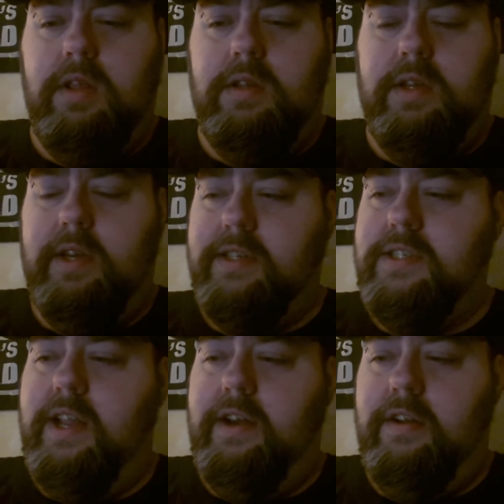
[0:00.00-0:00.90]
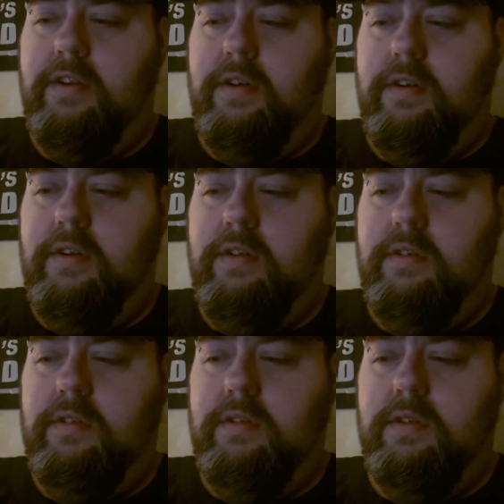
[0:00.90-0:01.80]
extender
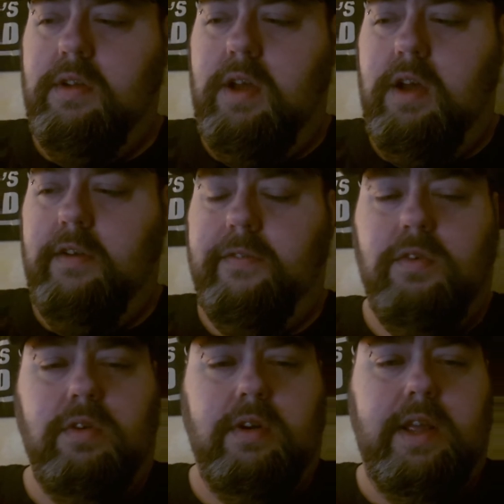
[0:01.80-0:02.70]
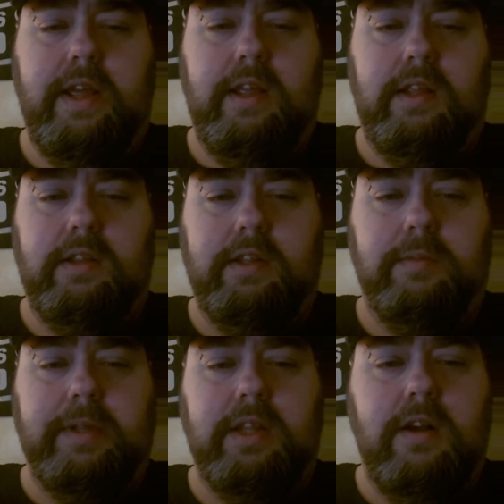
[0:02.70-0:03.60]
for a little
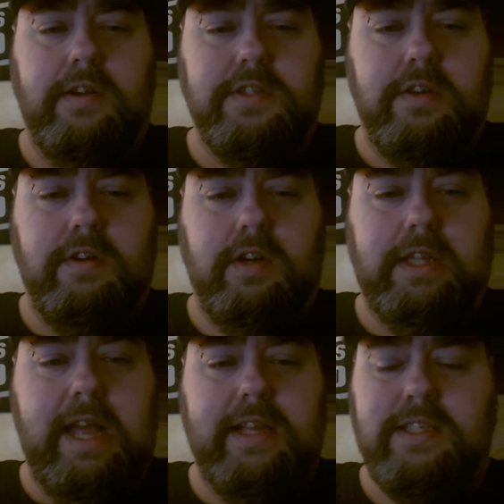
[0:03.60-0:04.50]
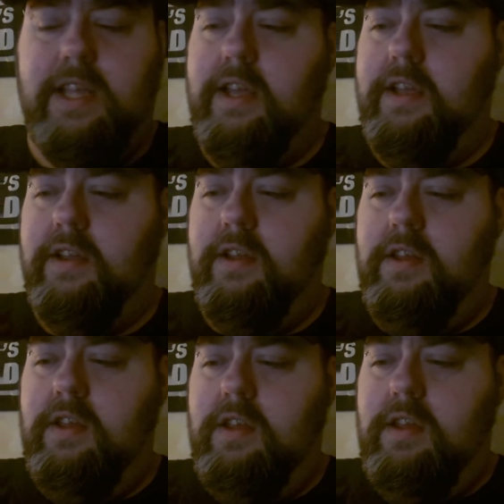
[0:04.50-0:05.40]
bit larger glass tank,
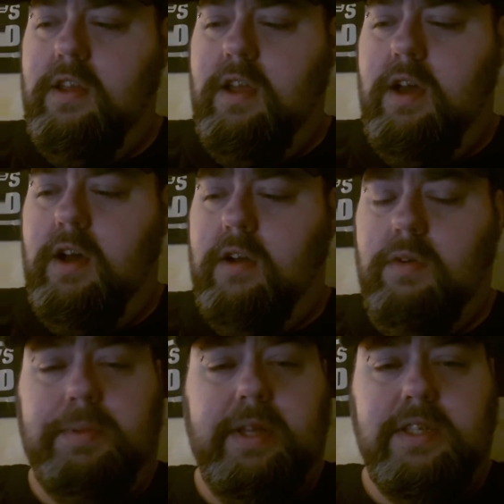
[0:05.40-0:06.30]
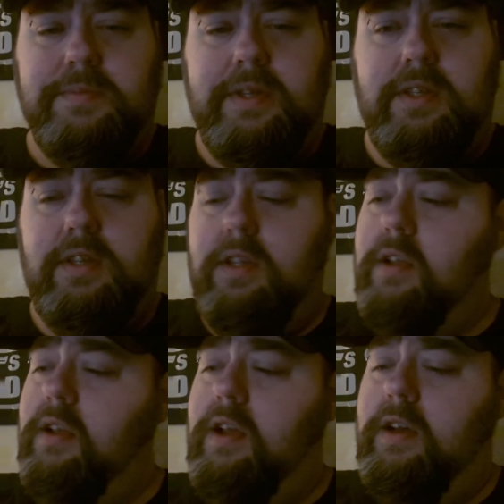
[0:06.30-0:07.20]
replacement,
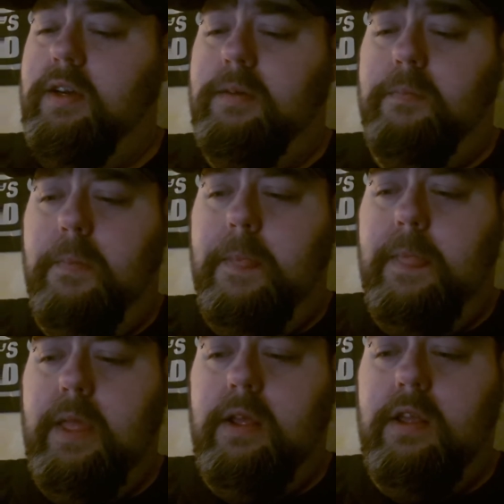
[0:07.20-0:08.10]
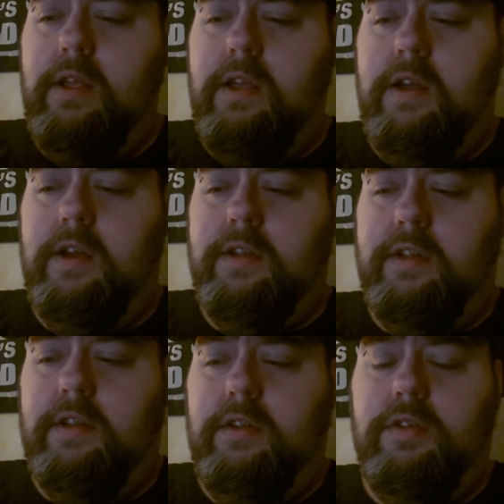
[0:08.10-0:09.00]
2
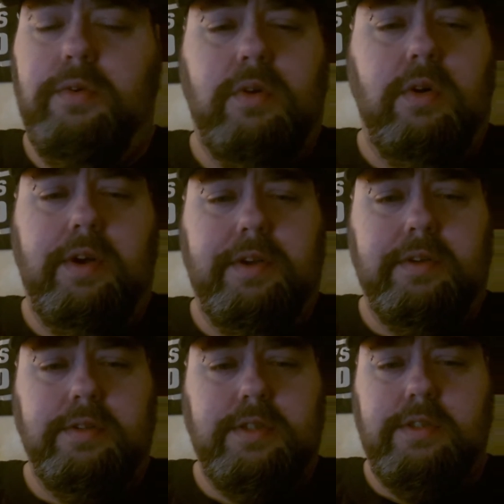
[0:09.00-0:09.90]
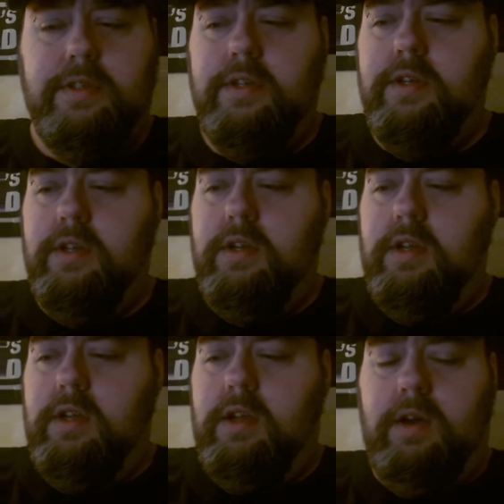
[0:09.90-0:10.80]
coils,
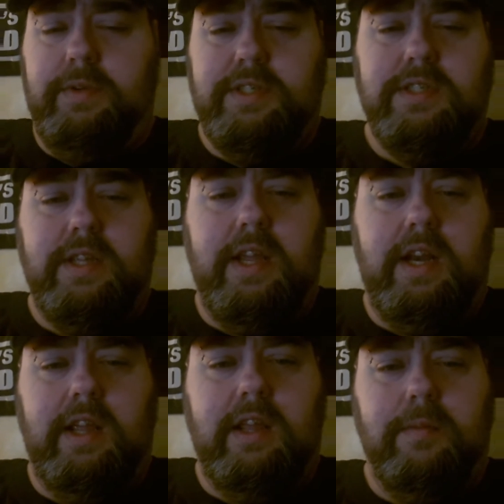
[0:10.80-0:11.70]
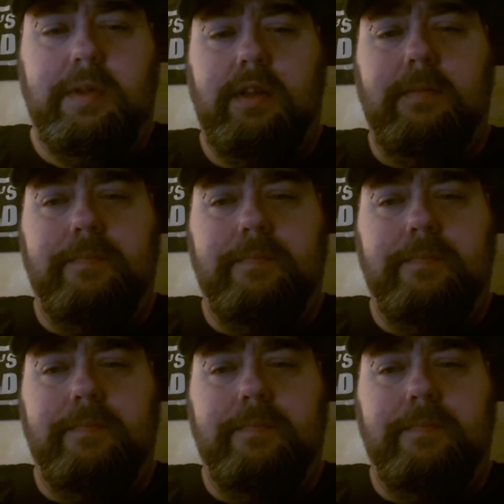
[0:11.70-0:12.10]
which is the heating element,